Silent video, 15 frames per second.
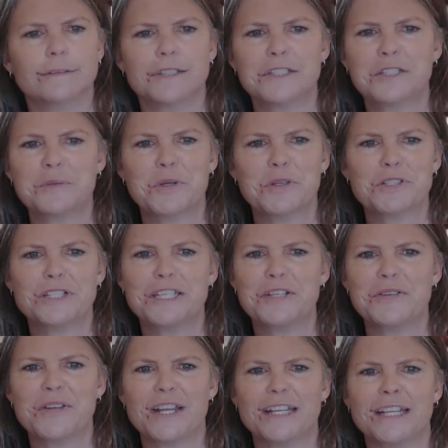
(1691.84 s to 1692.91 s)
This supposedly
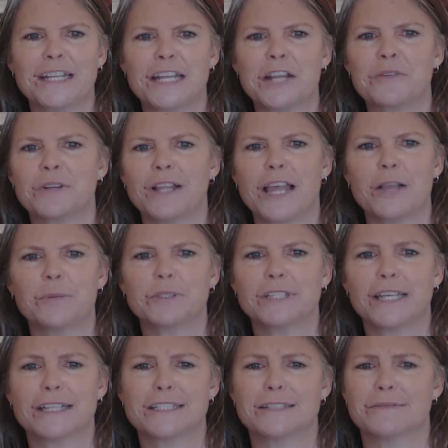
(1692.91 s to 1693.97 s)
created an unreliable
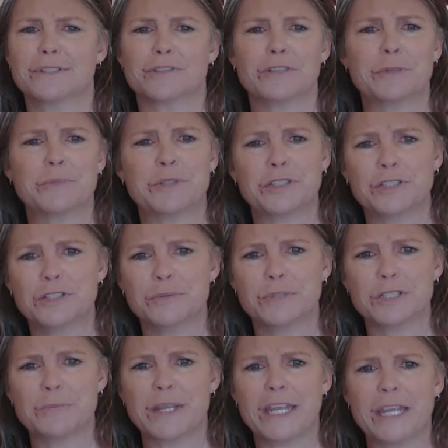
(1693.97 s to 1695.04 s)
text of Scripture,
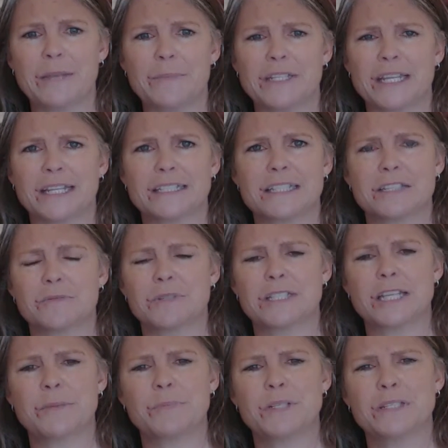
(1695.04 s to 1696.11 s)
which became the Textus
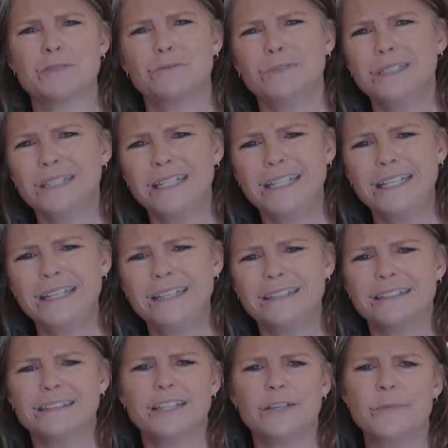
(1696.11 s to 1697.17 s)
Receptus. Really?
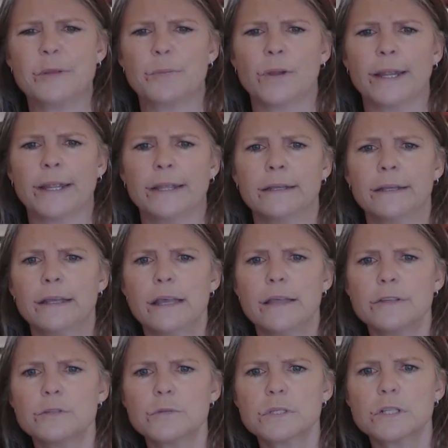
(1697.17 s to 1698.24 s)
Give me a break.
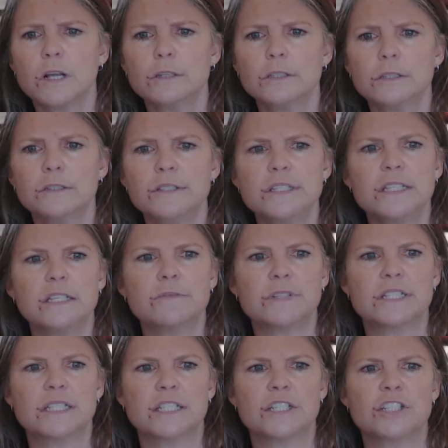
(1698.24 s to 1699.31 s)
This was called the Lucian
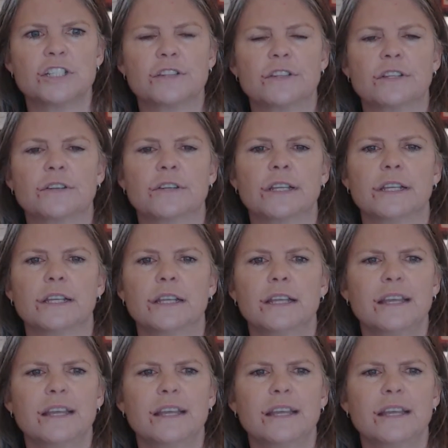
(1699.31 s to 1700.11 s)
recension theory.